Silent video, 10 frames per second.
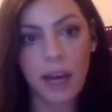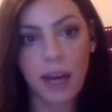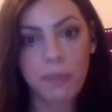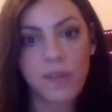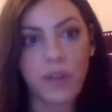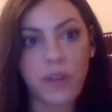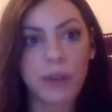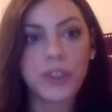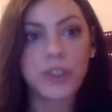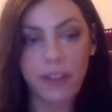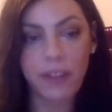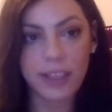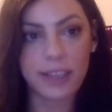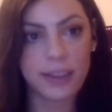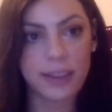So they were, I
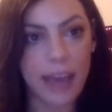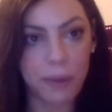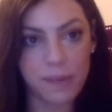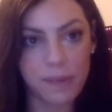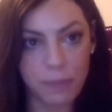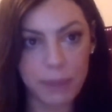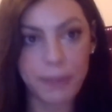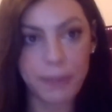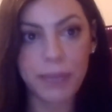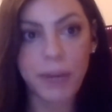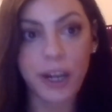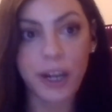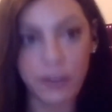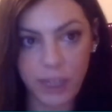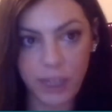think that that was a big
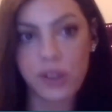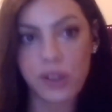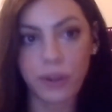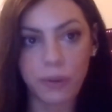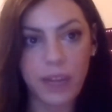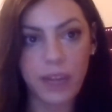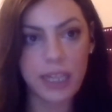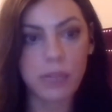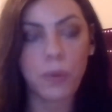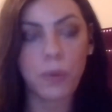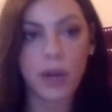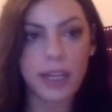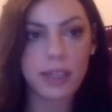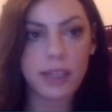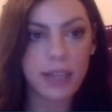part of it too. They didn't
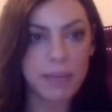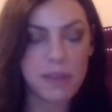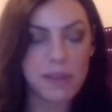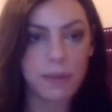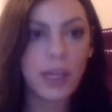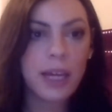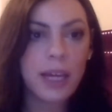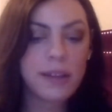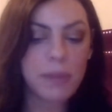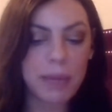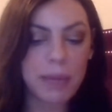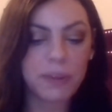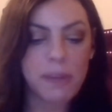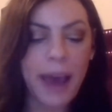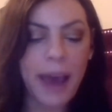want him to be
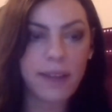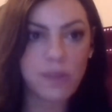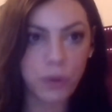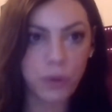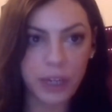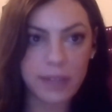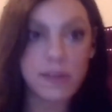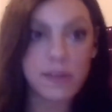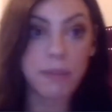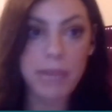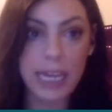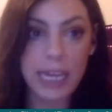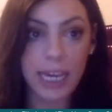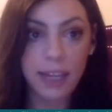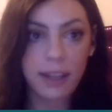able to pass stories to
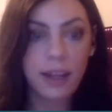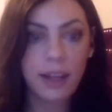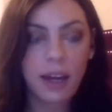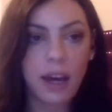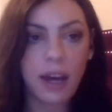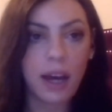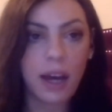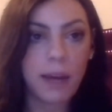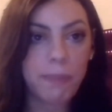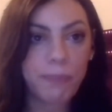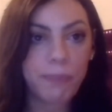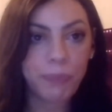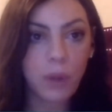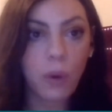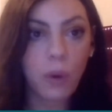me.
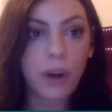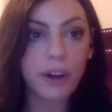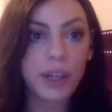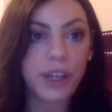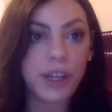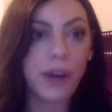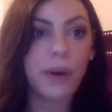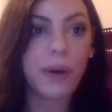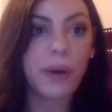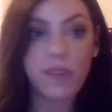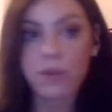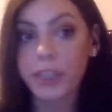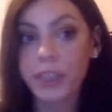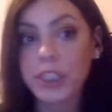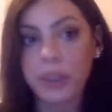Or, you know, a
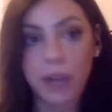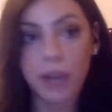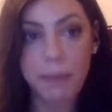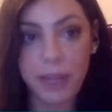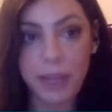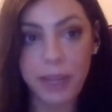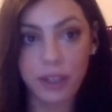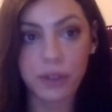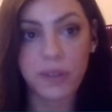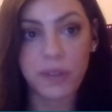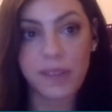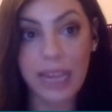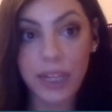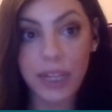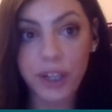story showed up in the news
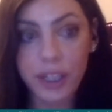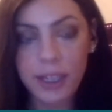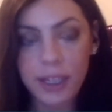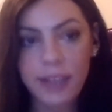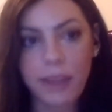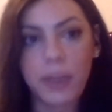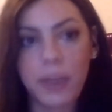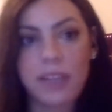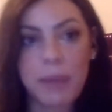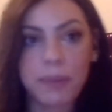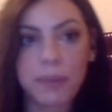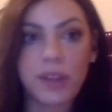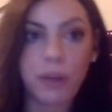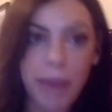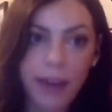later, they wanted to be able to
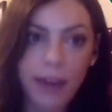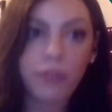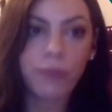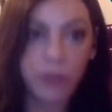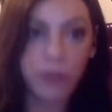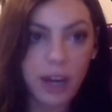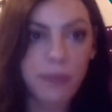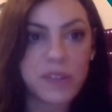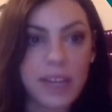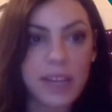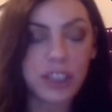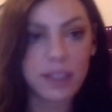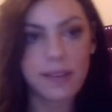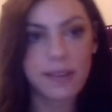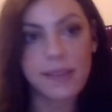go back through the
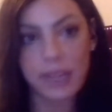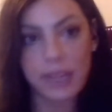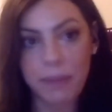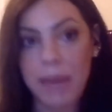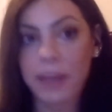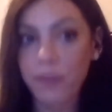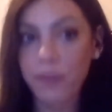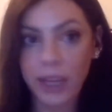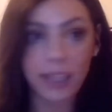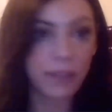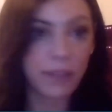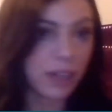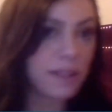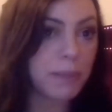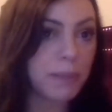conversations and see maybe if he had
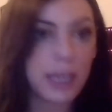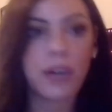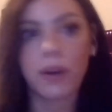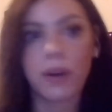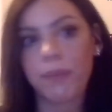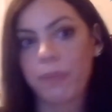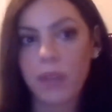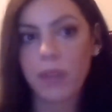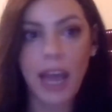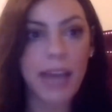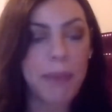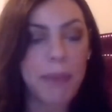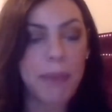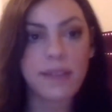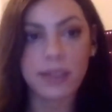given it to me or I had
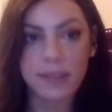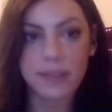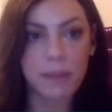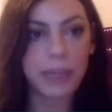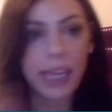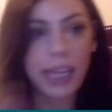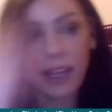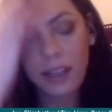passed it to somebody.